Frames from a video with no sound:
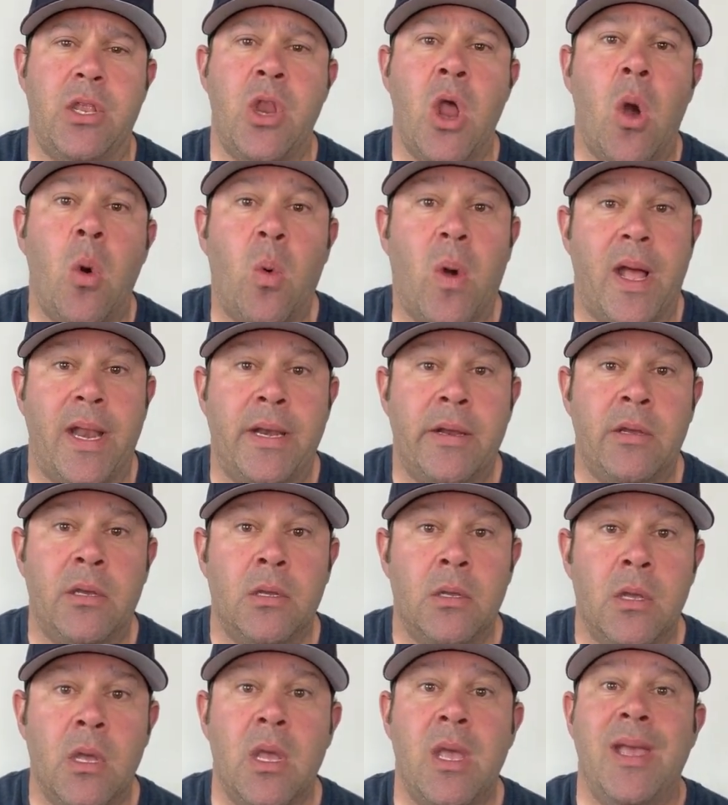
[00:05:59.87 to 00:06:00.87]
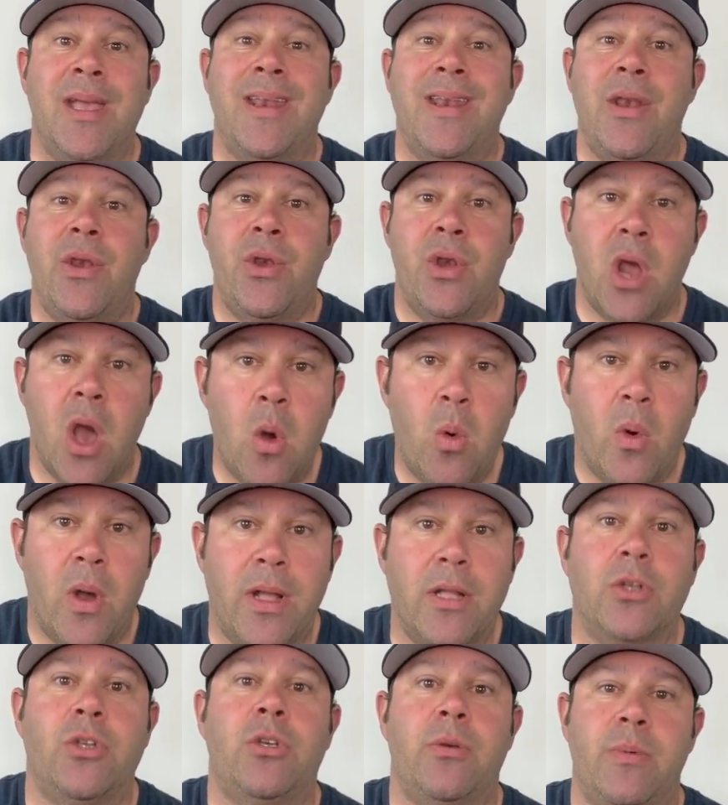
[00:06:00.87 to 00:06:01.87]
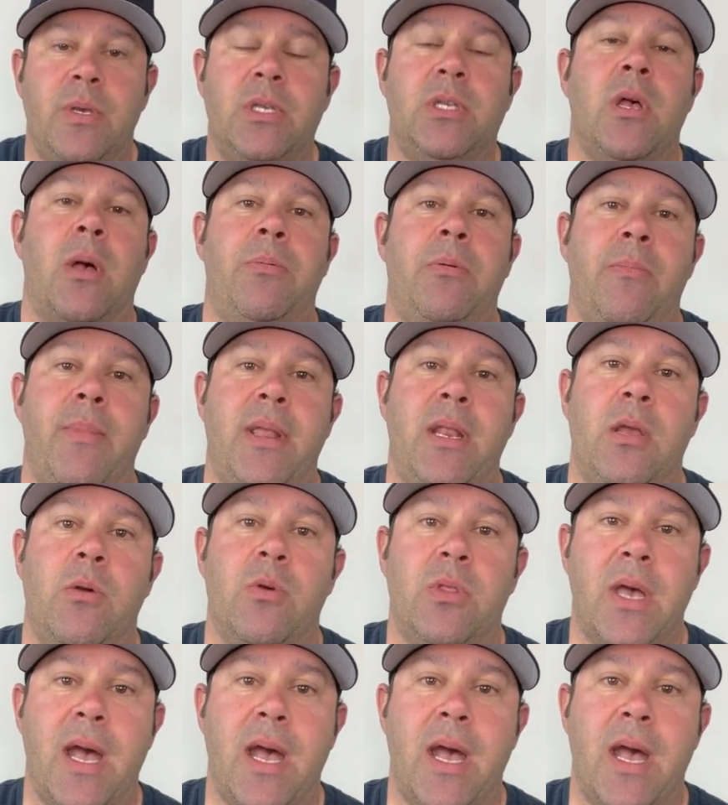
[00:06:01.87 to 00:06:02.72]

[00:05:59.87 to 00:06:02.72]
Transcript: No one, no one should be supplementing with